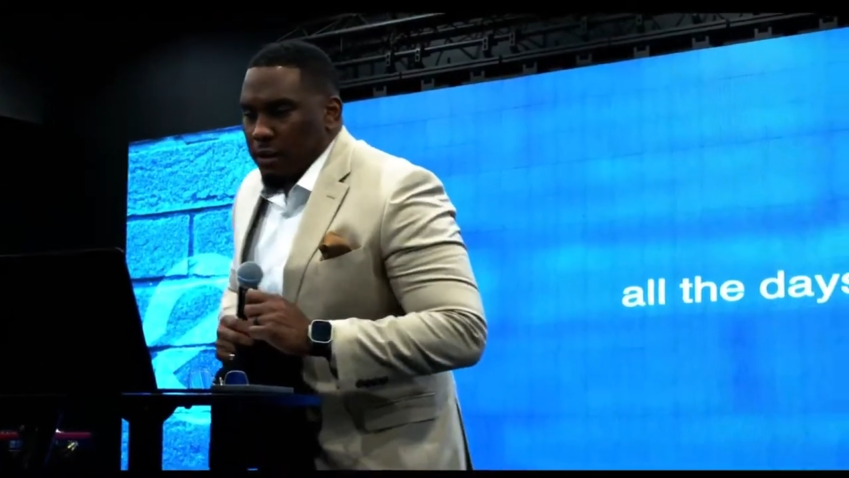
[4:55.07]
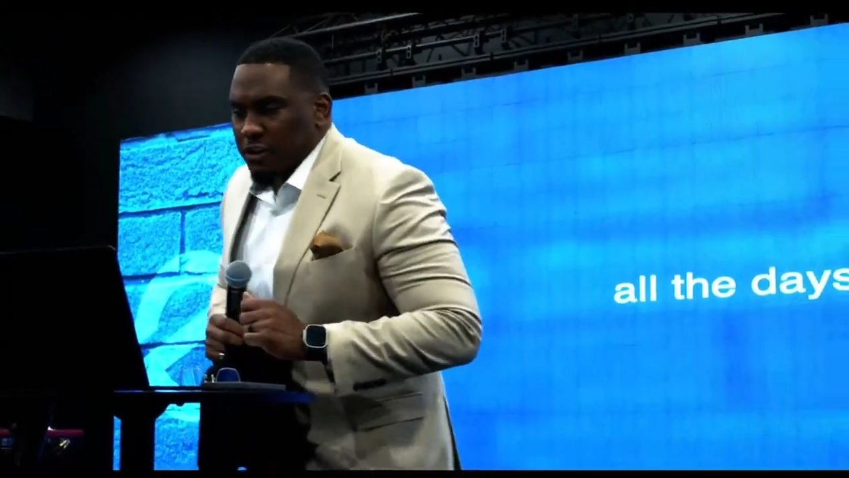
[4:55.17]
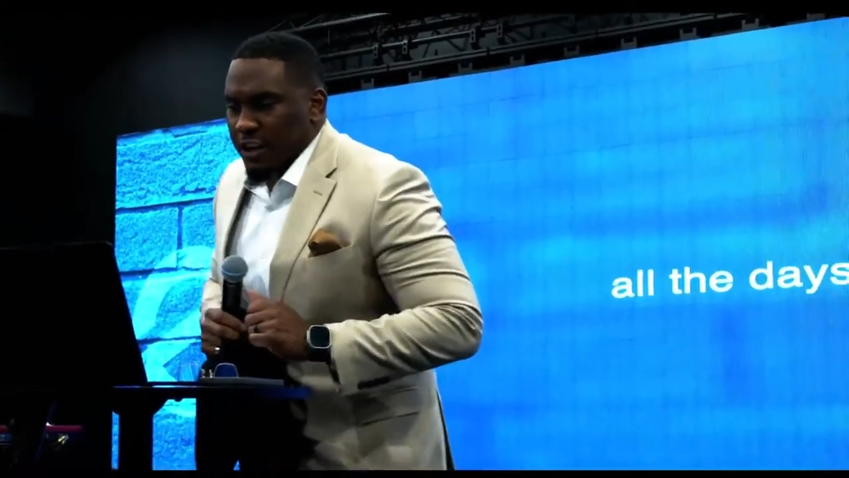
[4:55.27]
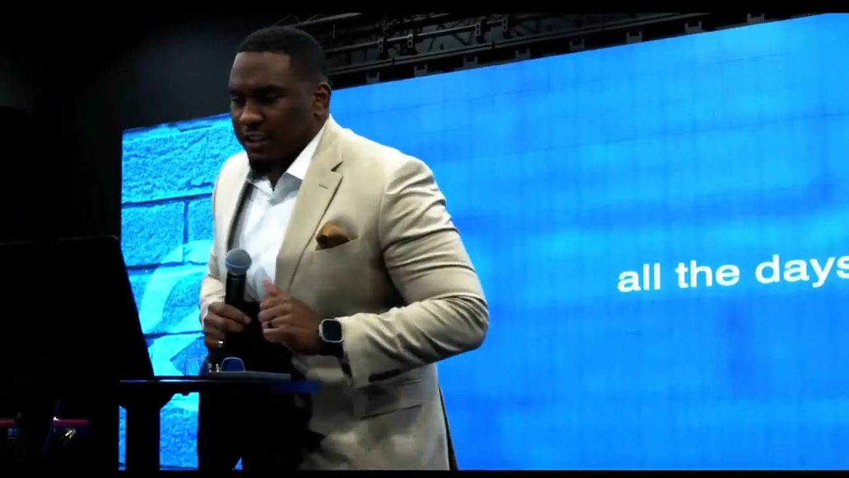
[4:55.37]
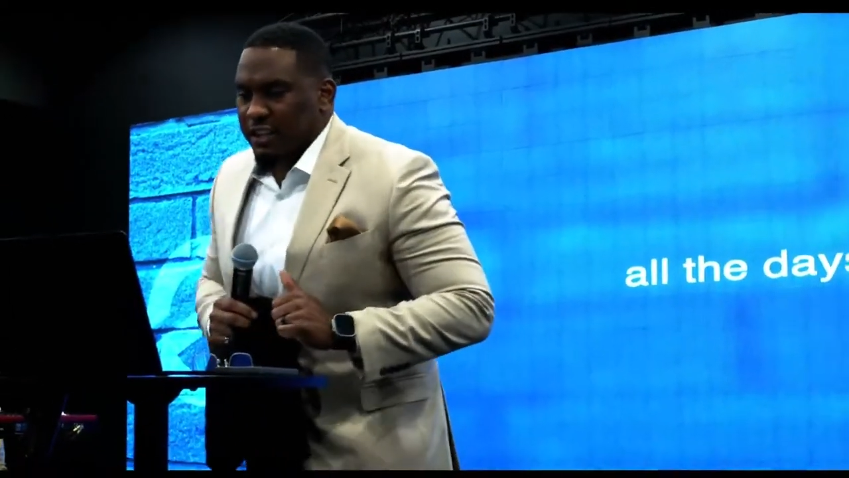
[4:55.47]

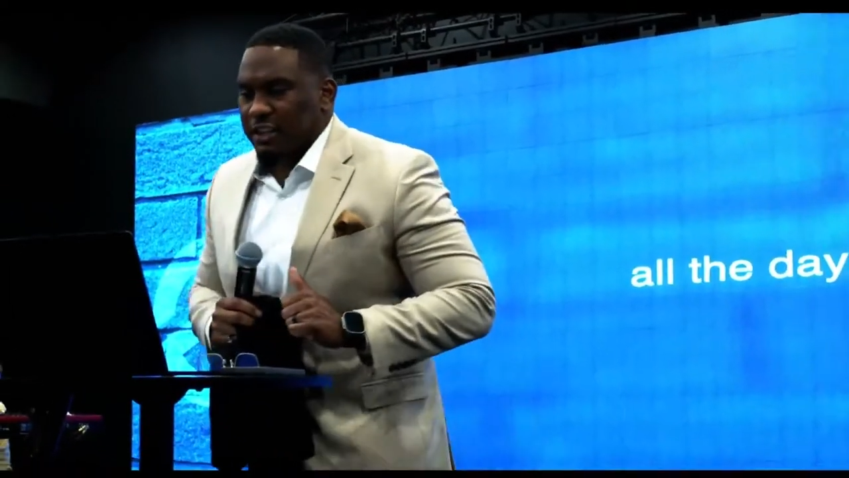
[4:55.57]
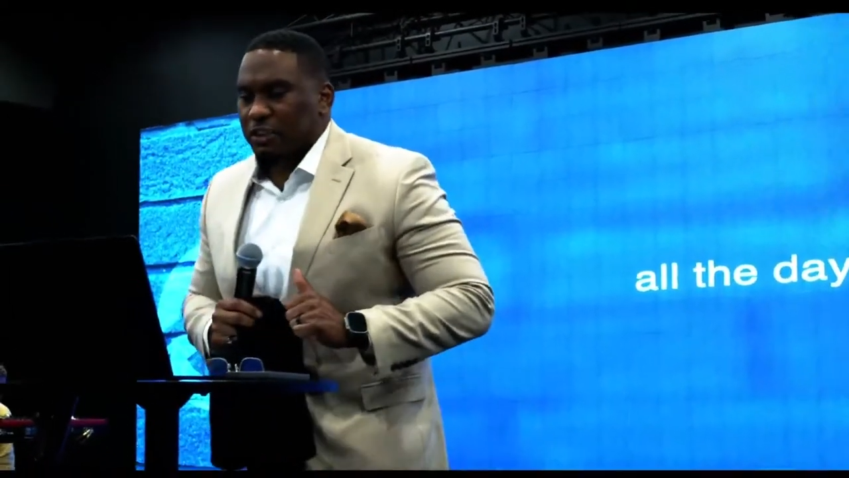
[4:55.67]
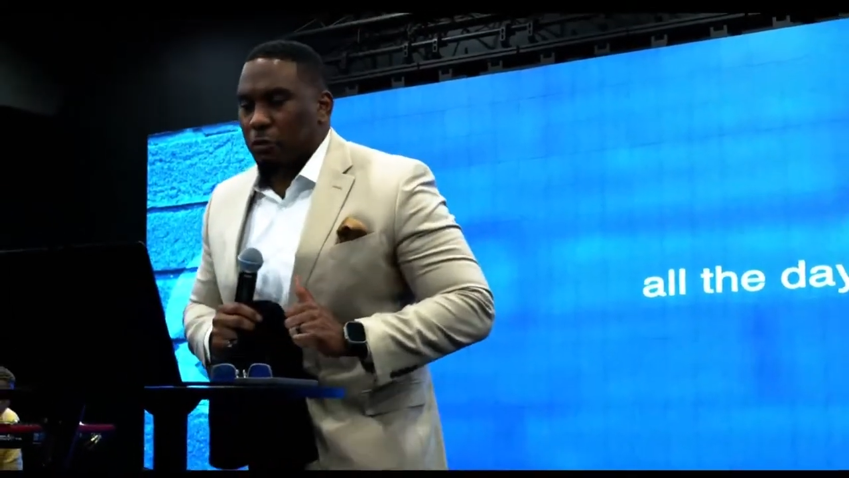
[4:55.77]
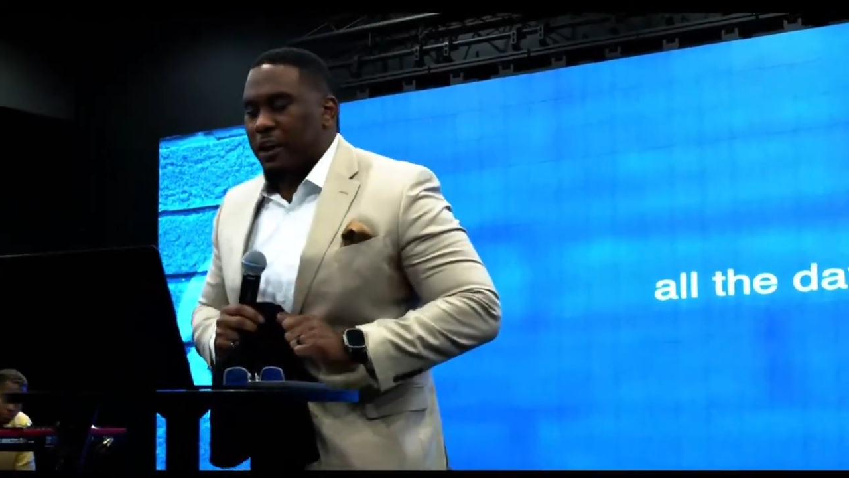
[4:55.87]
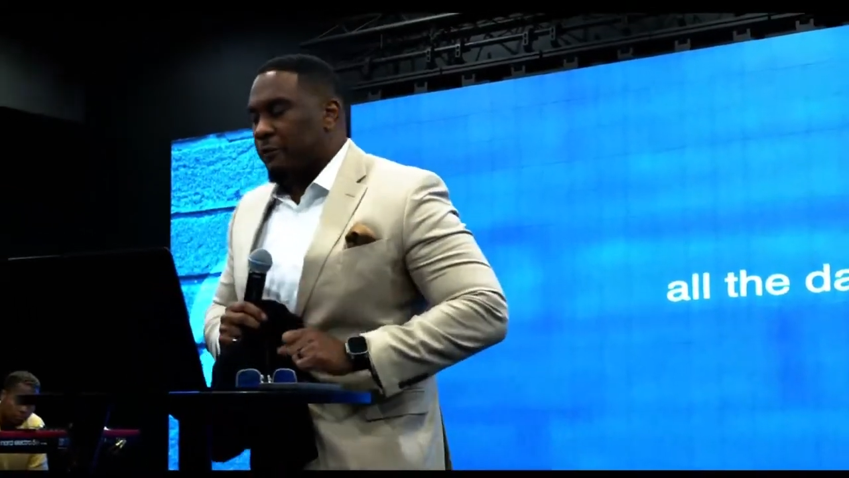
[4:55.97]
Genesis
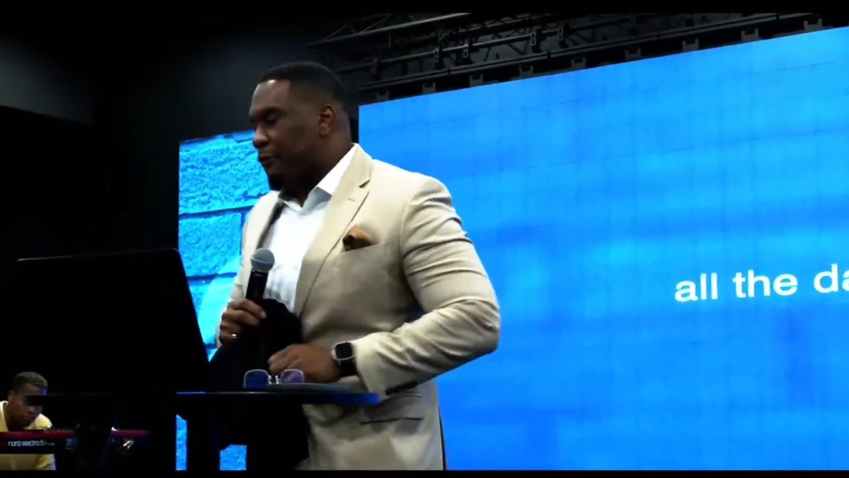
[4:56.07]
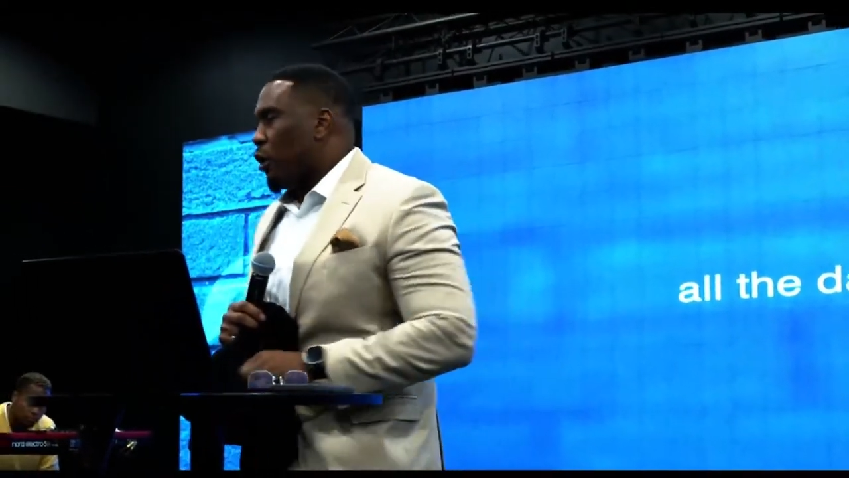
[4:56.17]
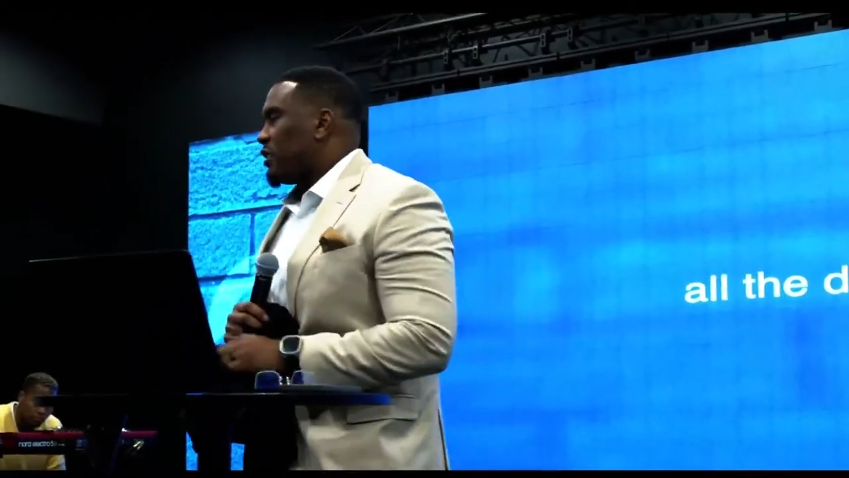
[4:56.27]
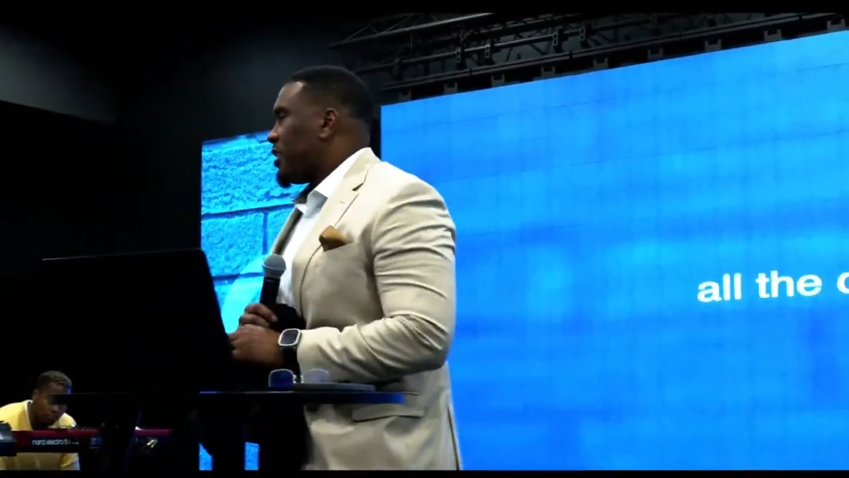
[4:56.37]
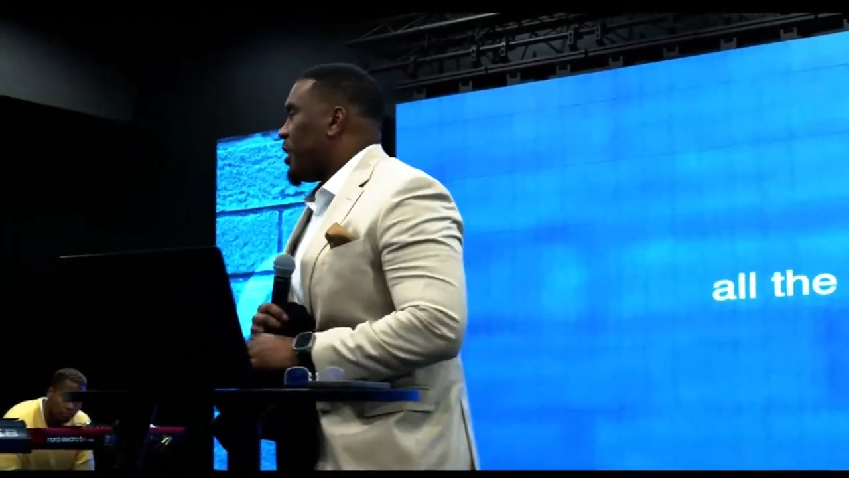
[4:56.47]
3 and
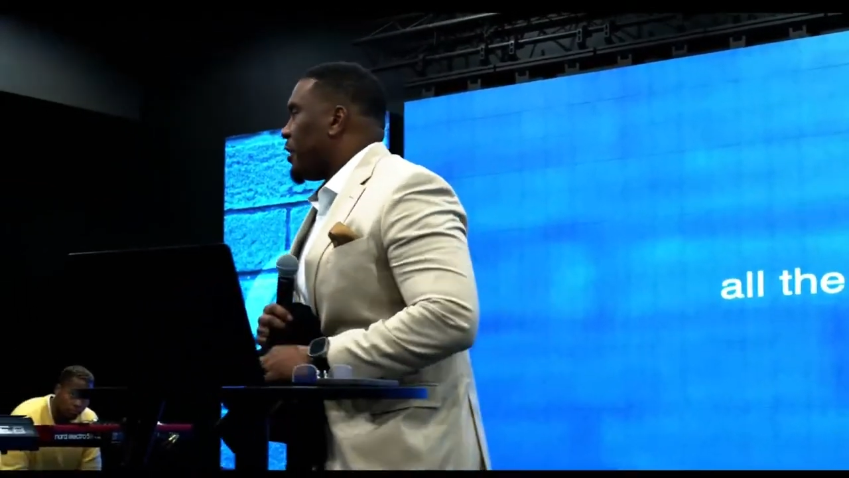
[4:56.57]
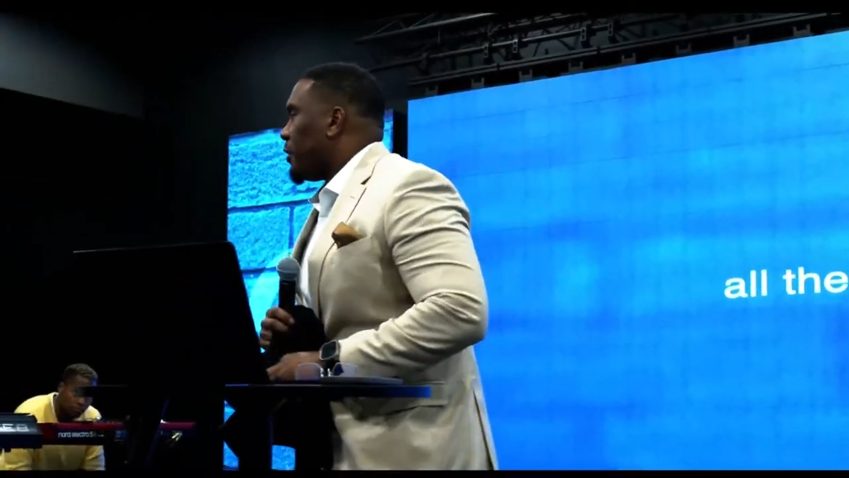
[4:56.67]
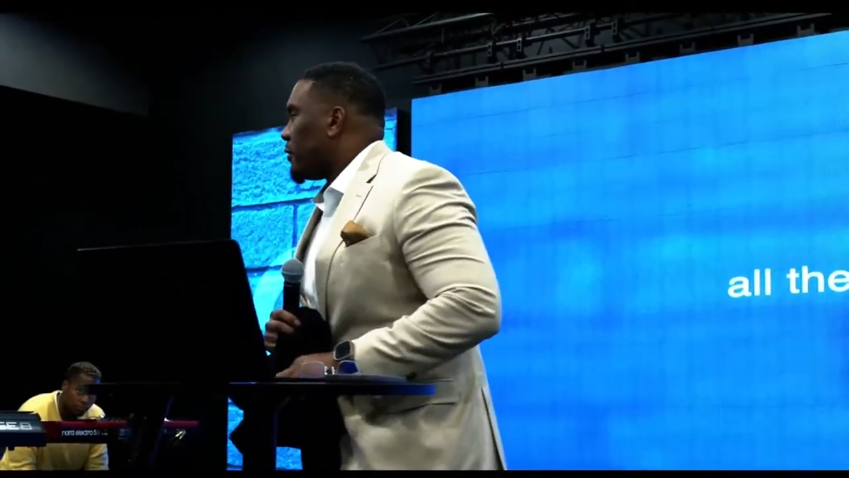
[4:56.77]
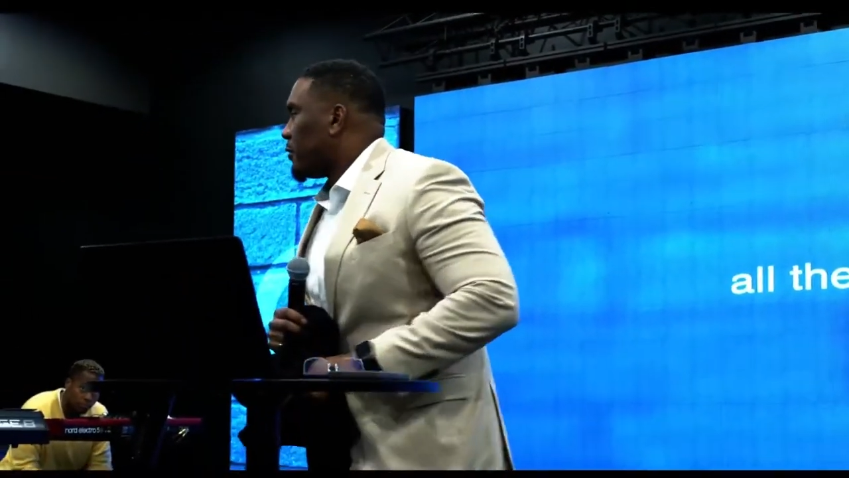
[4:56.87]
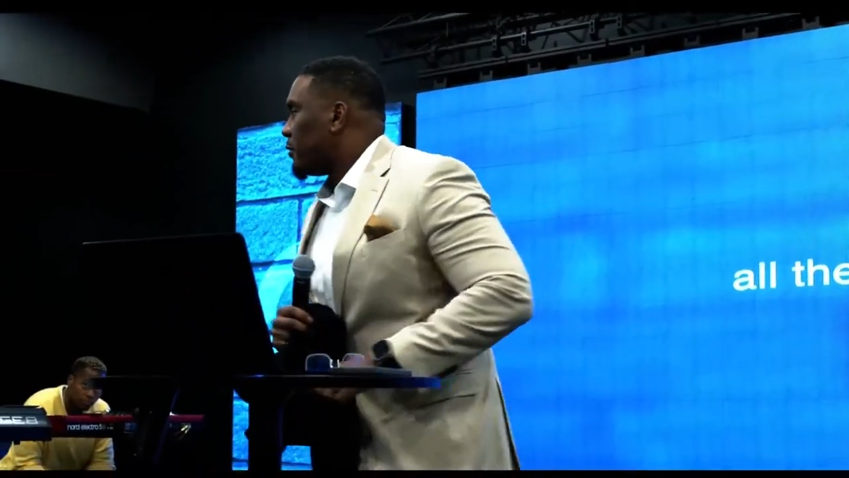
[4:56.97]
14.